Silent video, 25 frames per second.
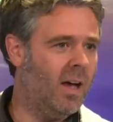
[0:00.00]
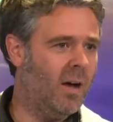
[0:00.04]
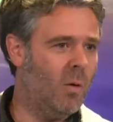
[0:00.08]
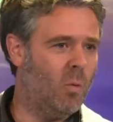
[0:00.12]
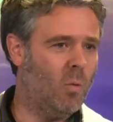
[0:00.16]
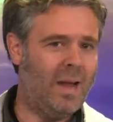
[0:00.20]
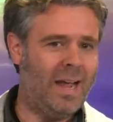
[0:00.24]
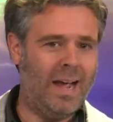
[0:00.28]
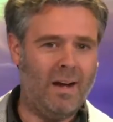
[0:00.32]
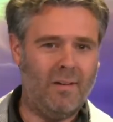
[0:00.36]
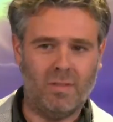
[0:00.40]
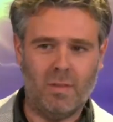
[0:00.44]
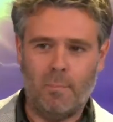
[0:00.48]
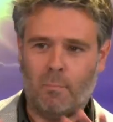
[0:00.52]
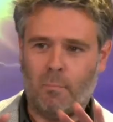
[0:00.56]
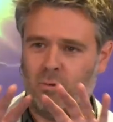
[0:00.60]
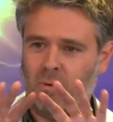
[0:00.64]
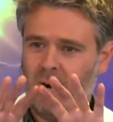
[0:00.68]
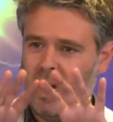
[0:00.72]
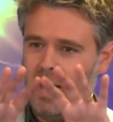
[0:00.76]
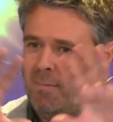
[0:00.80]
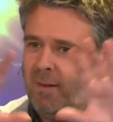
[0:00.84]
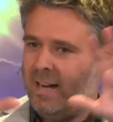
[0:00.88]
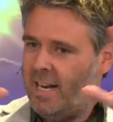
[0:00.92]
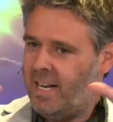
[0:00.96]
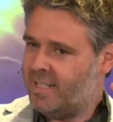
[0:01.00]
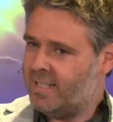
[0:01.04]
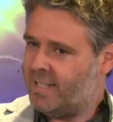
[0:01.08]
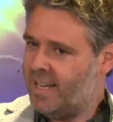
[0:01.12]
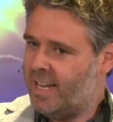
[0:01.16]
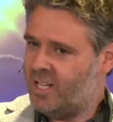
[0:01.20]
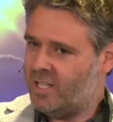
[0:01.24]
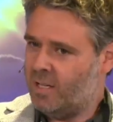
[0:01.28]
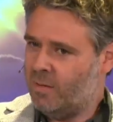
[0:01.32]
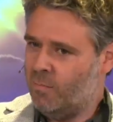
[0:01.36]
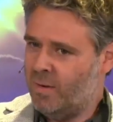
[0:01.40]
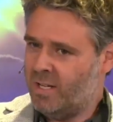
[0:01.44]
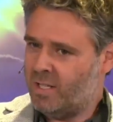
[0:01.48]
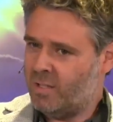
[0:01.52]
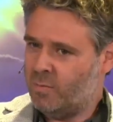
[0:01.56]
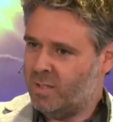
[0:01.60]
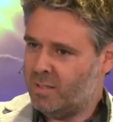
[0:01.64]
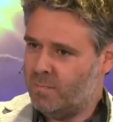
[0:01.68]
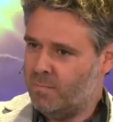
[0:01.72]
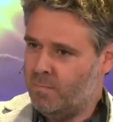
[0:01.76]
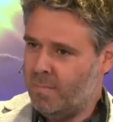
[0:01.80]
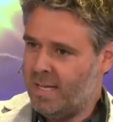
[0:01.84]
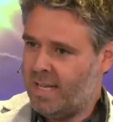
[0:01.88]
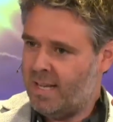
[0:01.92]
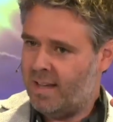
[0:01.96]
We have the primary legislation, which
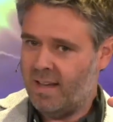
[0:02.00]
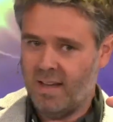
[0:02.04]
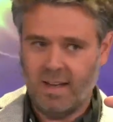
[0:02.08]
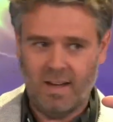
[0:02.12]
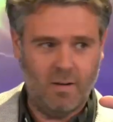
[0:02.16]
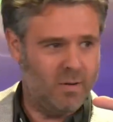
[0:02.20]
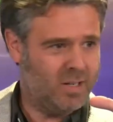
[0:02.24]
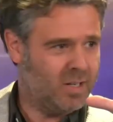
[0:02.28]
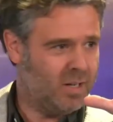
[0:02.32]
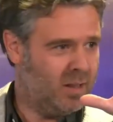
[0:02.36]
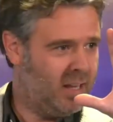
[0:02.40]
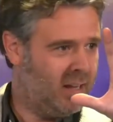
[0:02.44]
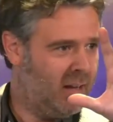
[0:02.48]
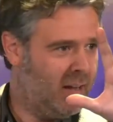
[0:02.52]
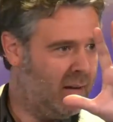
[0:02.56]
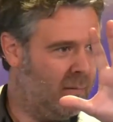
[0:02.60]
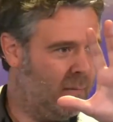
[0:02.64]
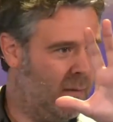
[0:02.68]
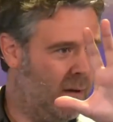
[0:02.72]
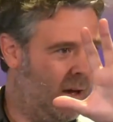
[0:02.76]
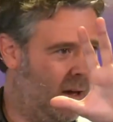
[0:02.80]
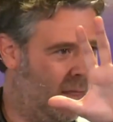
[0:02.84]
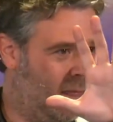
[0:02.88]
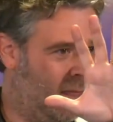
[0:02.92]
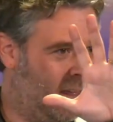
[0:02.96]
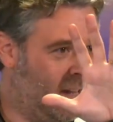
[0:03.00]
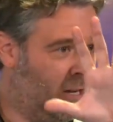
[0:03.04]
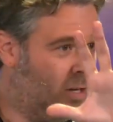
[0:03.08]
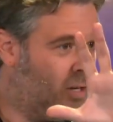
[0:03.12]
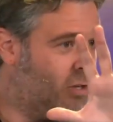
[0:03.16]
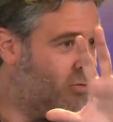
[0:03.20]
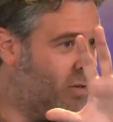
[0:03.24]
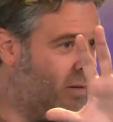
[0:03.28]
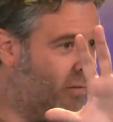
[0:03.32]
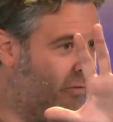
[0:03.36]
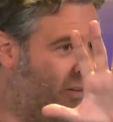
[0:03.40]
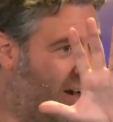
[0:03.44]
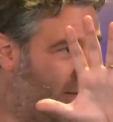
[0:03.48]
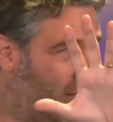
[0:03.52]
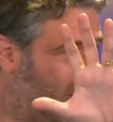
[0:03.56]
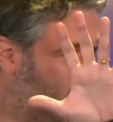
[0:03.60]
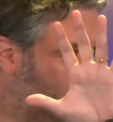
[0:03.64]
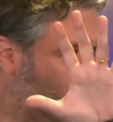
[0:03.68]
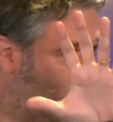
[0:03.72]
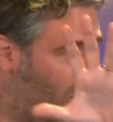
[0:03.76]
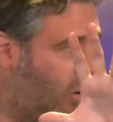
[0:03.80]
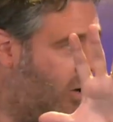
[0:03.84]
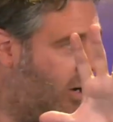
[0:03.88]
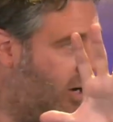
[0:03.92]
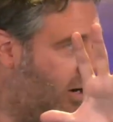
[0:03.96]
was MiCA, which I think the industry very
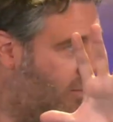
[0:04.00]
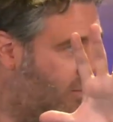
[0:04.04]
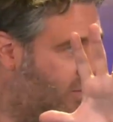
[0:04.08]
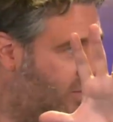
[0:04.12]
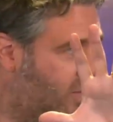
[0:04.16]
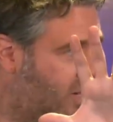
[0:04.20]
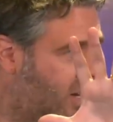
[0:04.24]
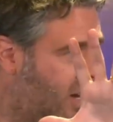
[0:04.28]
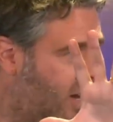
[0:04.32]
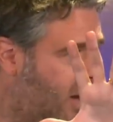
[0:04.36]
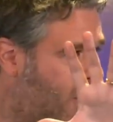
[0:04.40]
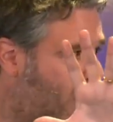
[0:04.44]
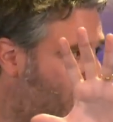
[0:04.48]
much welcomed,